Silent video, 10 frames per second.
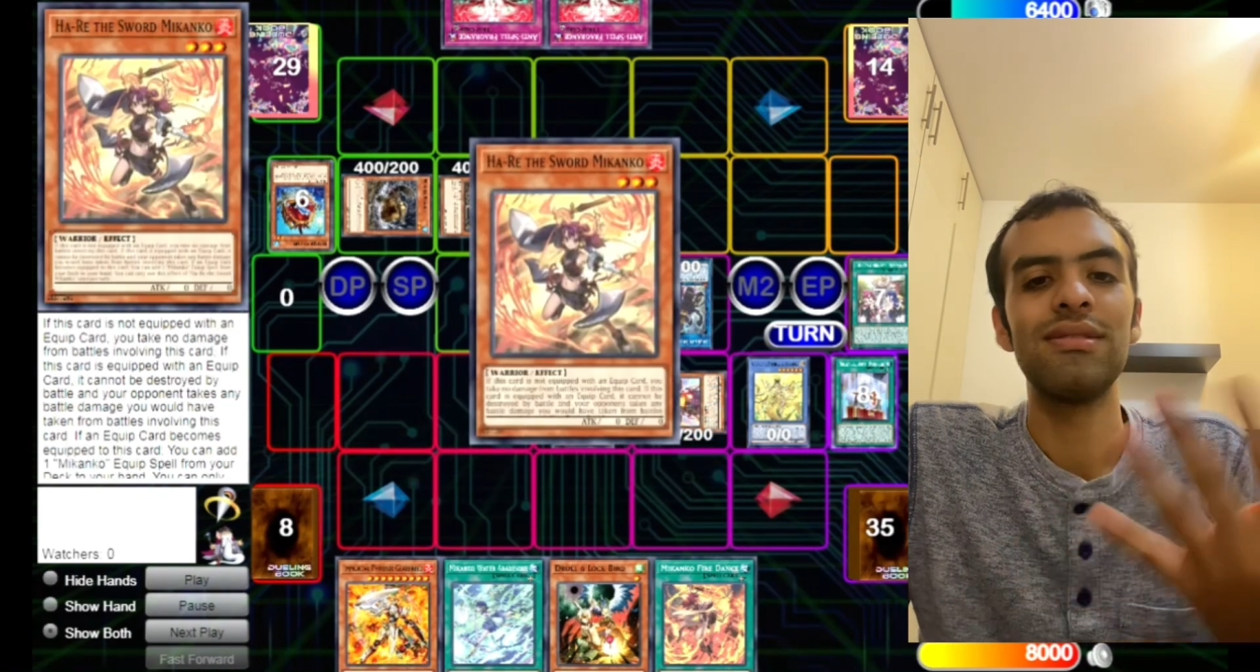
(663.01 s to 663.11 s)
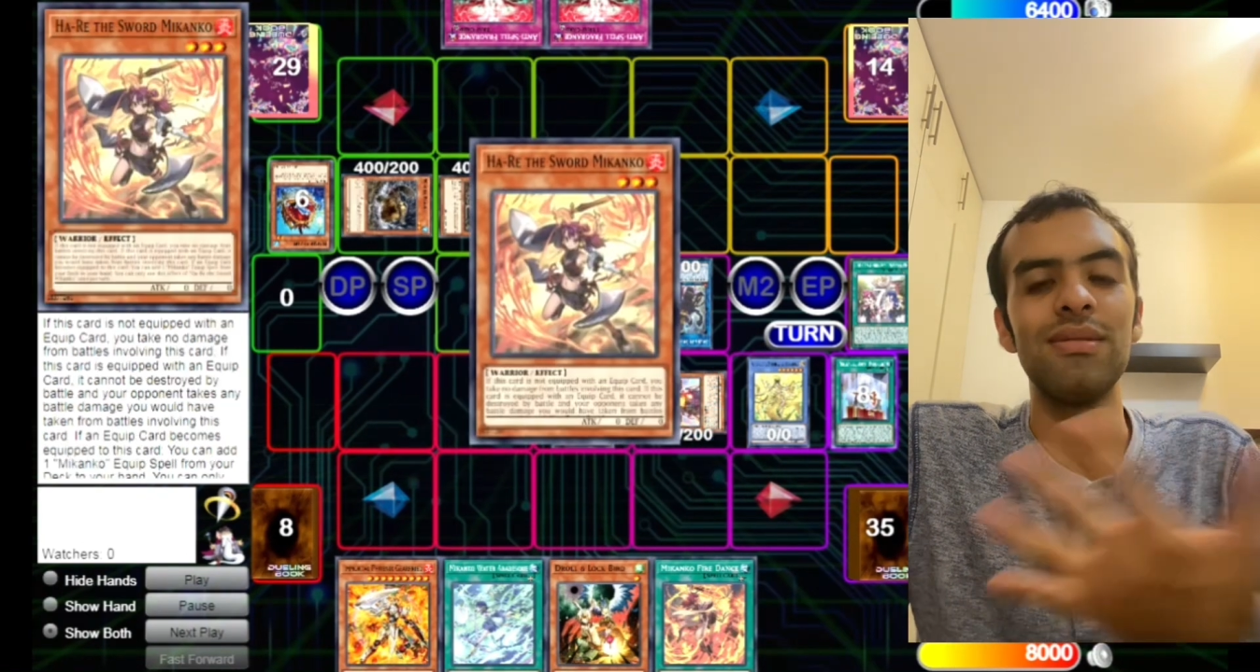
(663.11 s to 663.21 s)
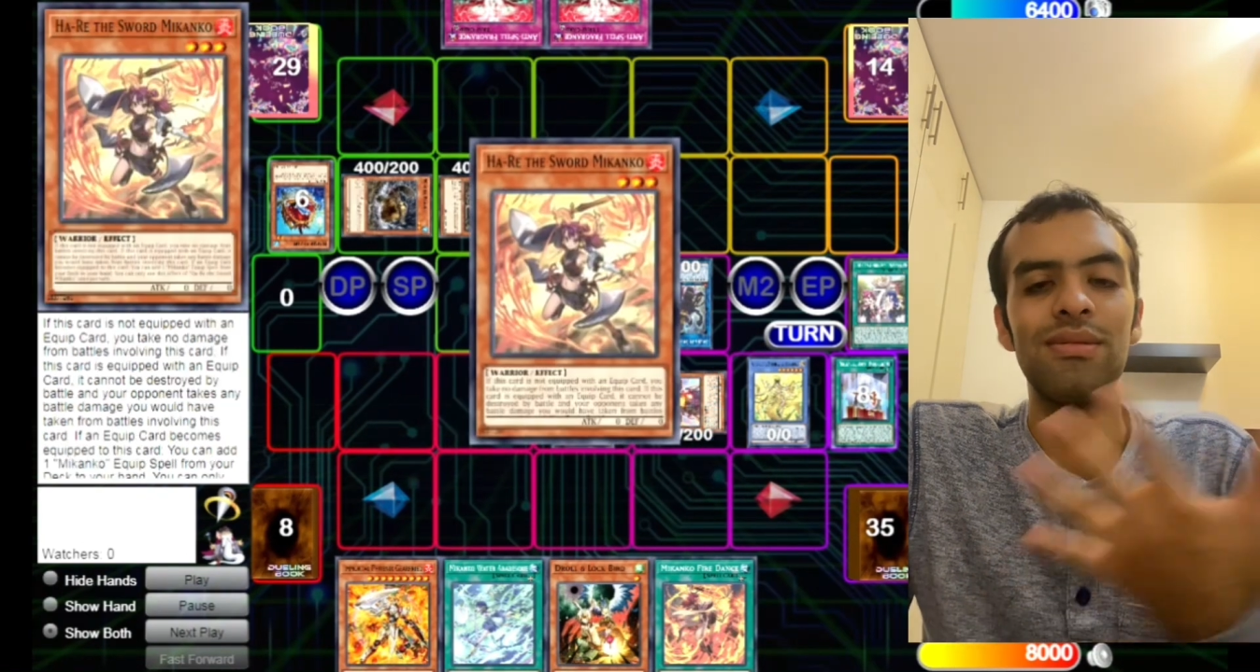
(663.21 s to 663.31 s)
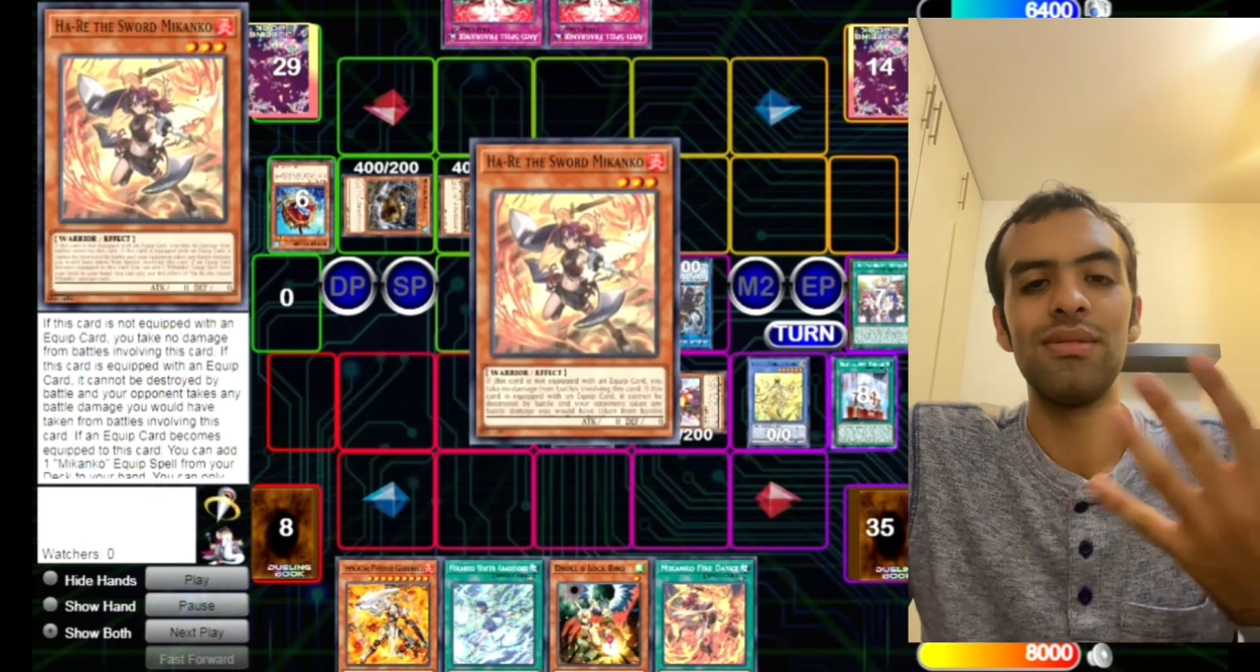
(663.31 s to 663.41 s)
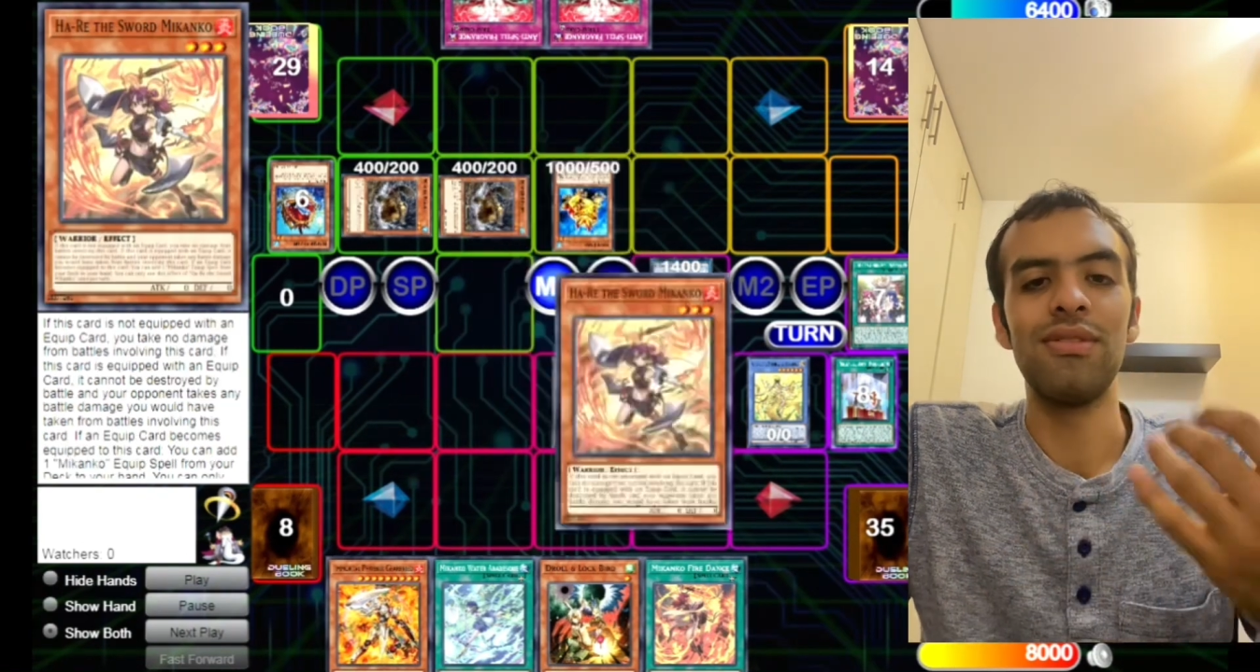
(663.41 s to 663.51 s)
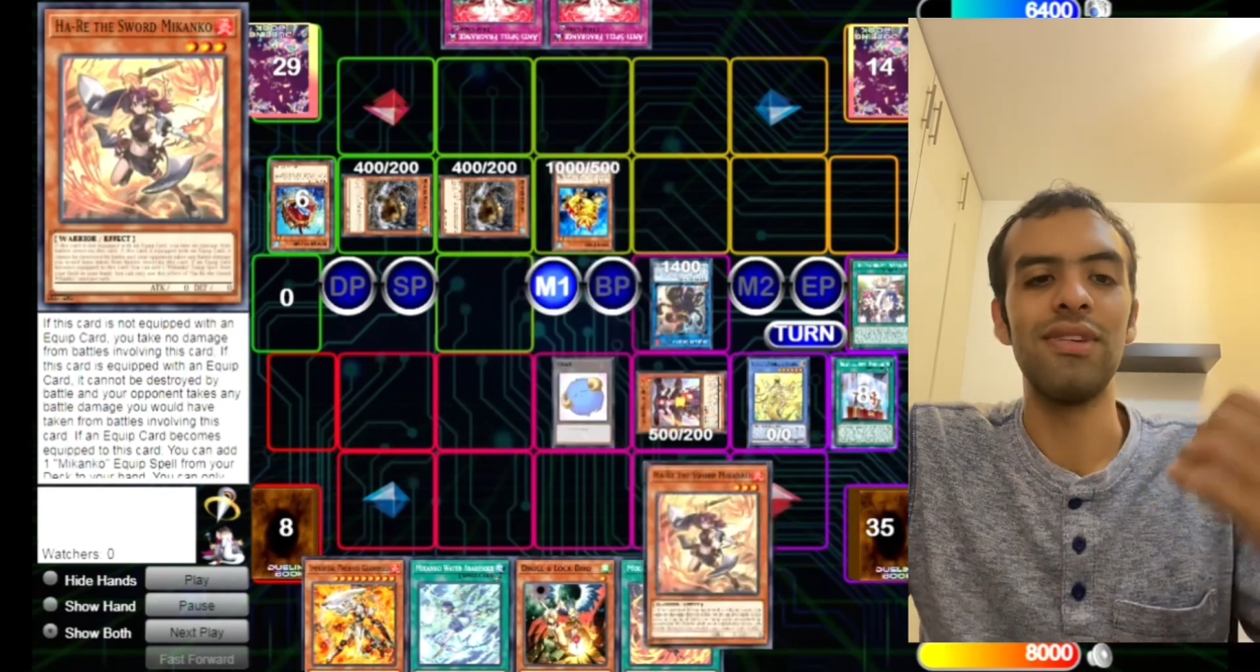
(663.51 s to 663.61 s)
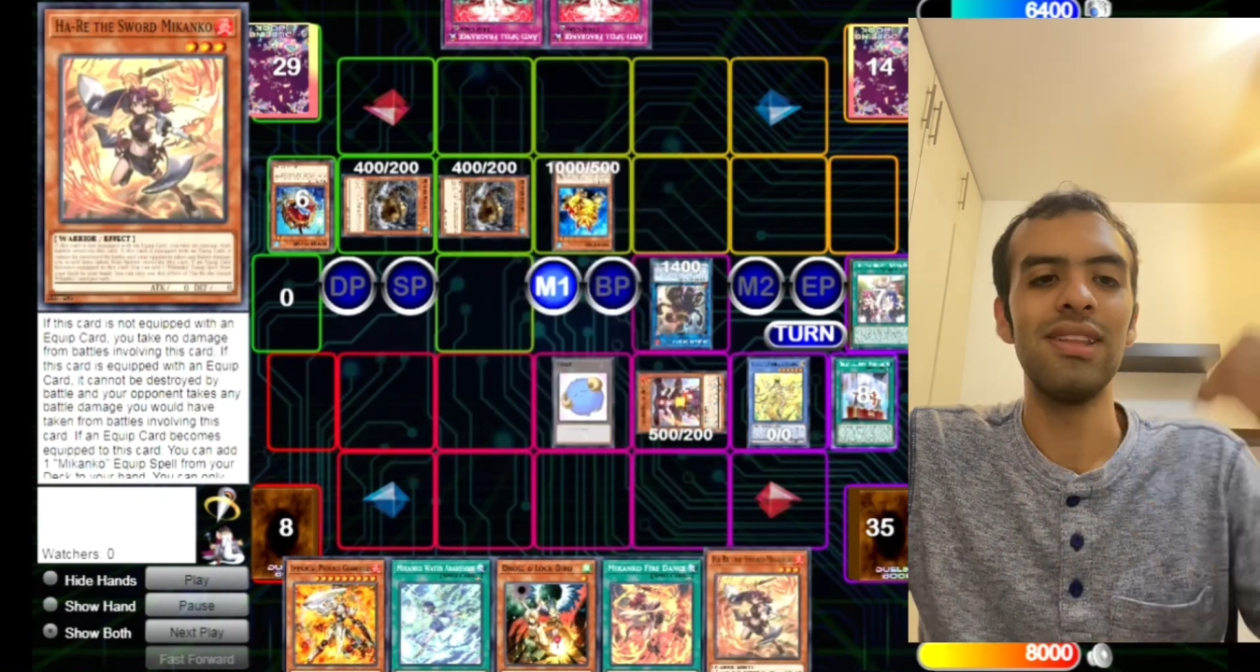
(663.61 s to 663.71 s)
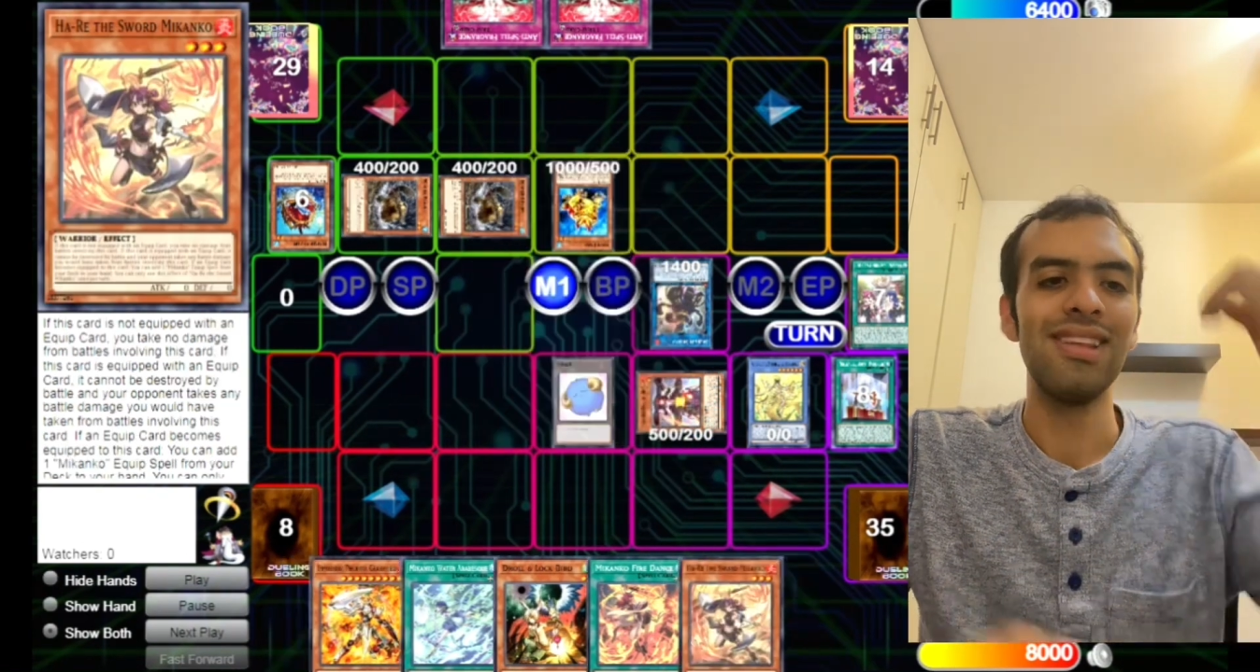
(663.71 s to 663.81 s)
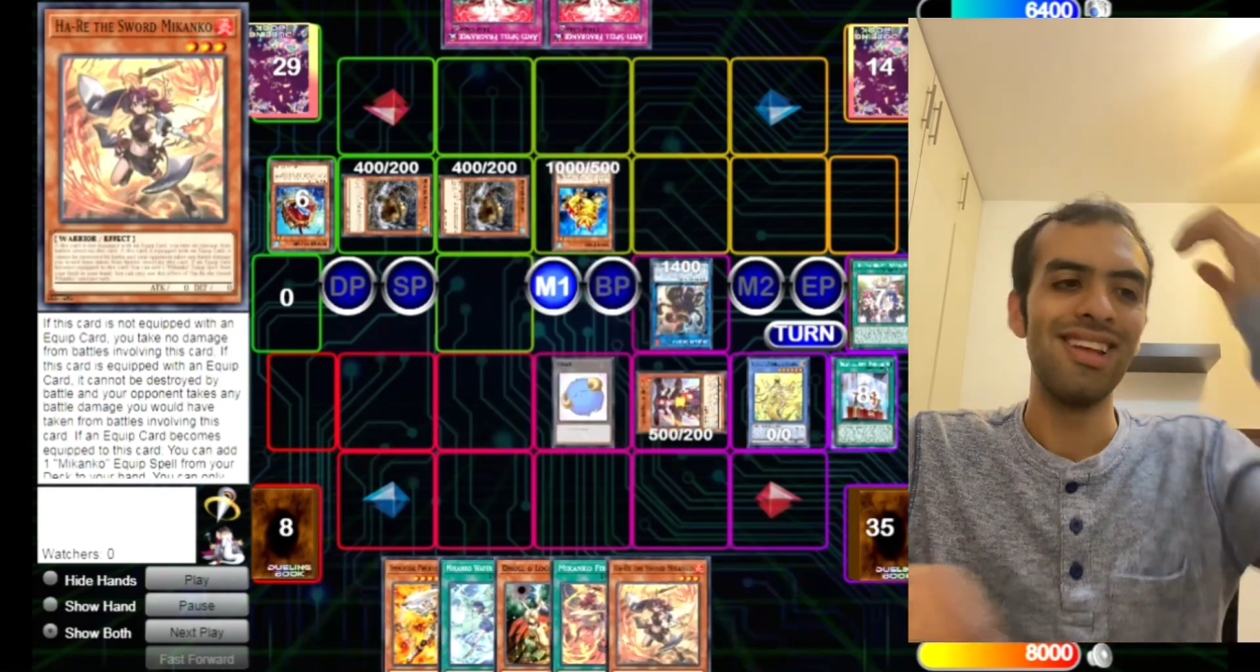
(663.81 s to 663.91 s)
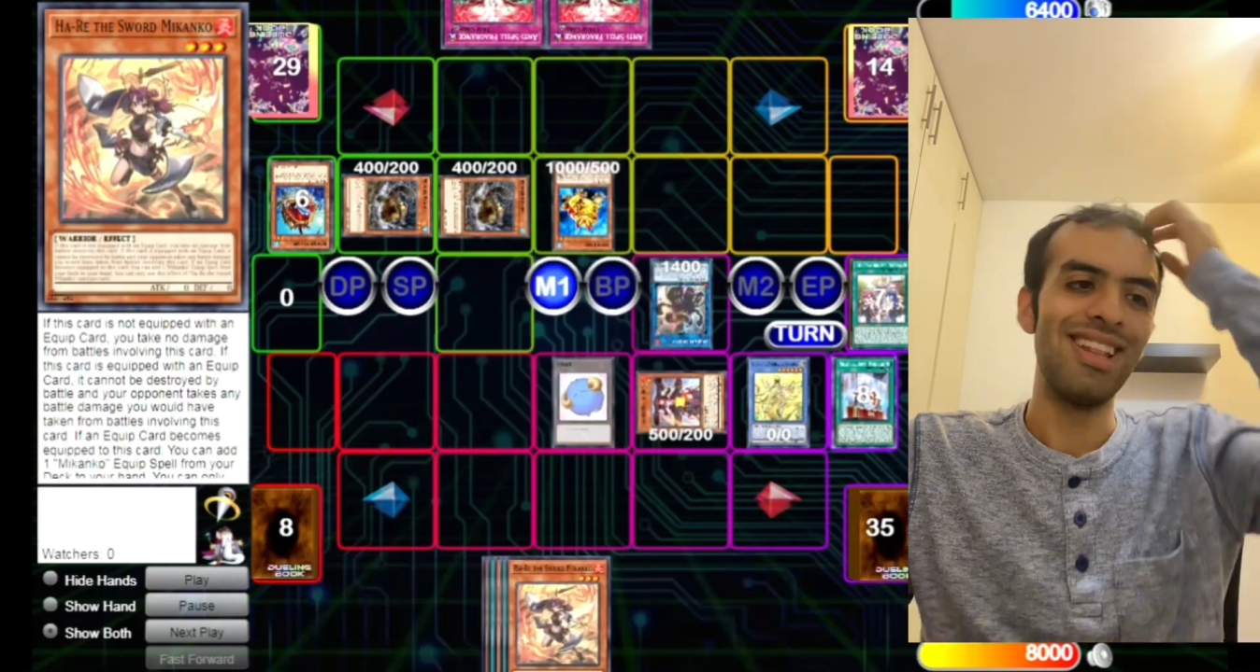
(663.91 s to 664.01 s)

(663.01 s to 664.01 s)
to defend.